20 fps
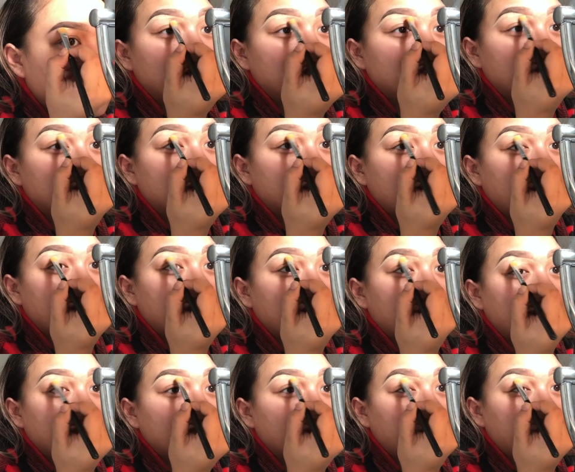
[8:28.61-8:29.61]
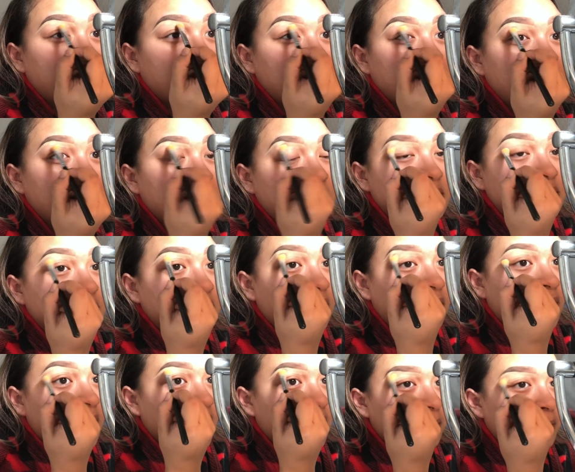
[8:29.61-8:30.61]
So Saturday at the party, I was like,
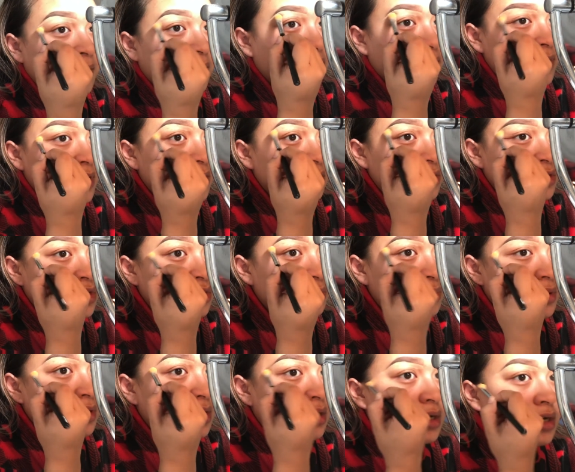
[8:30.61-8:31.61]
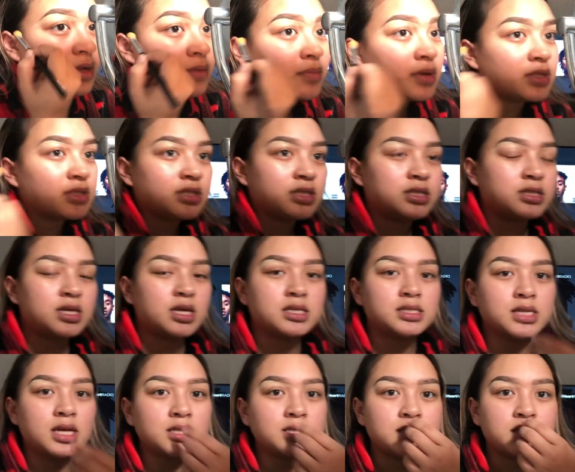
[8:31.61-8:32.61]
okay, my feet are super hurting, but she
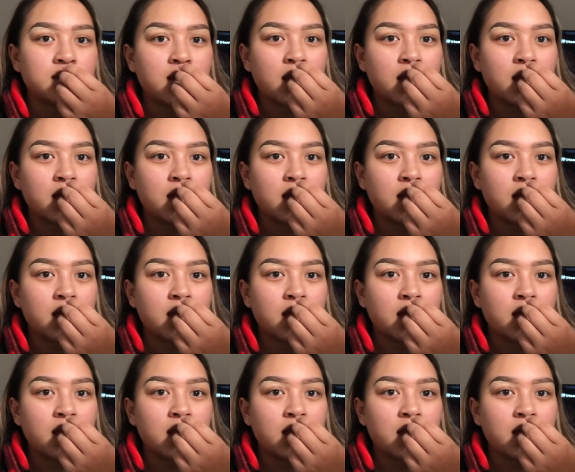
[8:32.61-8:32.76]
says that